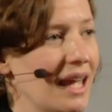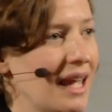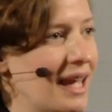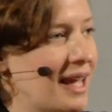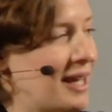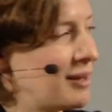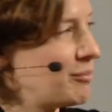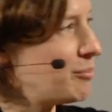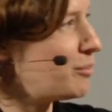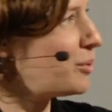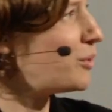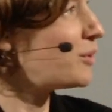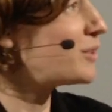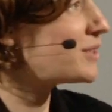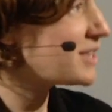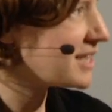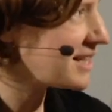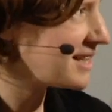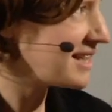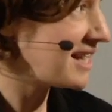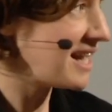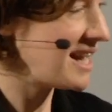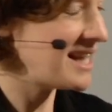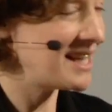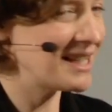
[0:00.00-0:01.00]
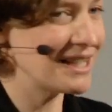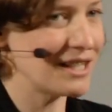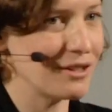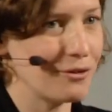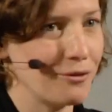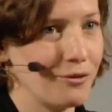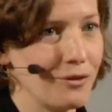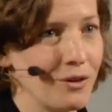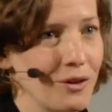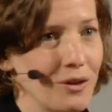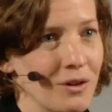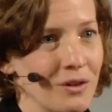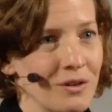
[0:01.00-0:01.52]
imported it into
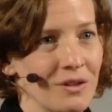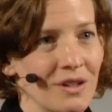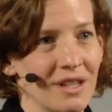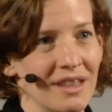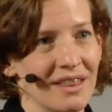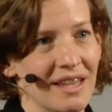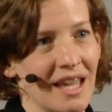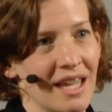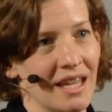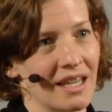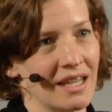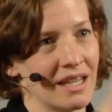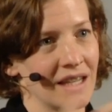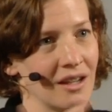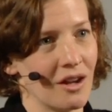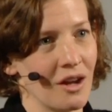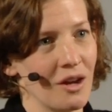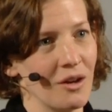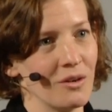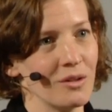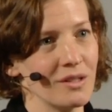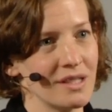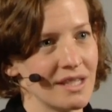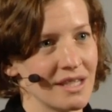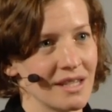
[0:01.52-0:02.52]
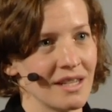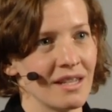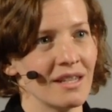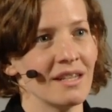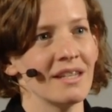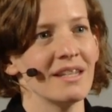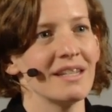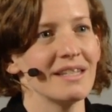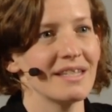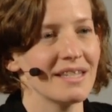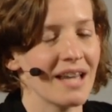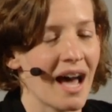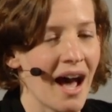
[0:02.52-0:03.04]
food, and then hosted an
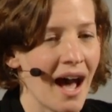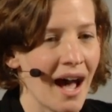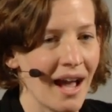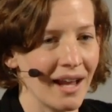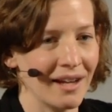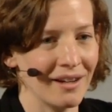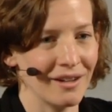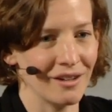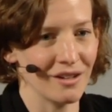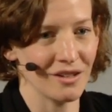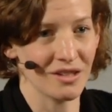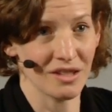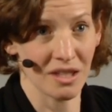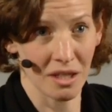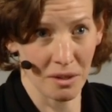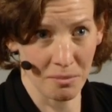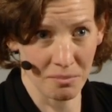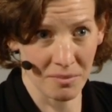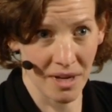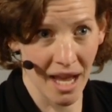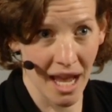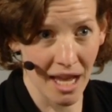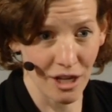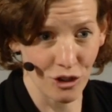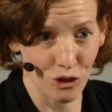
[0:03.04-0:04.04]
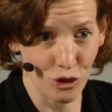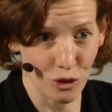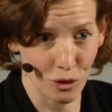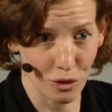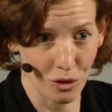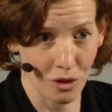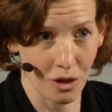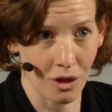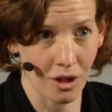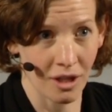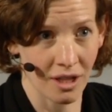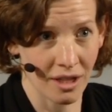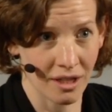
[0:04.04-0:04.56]
entire subnatural
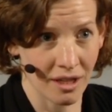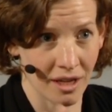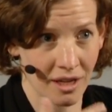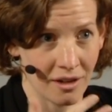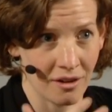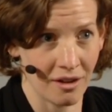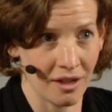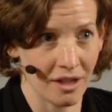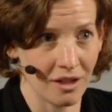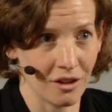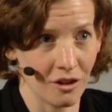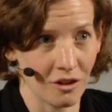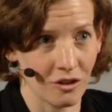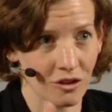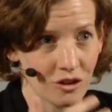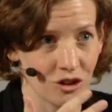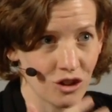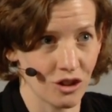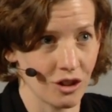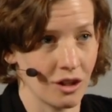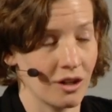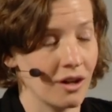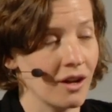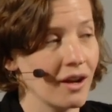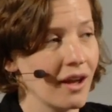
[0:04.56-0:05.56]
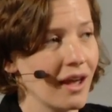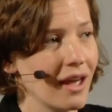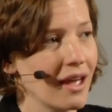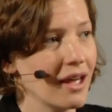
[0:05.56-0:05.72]
culinary culture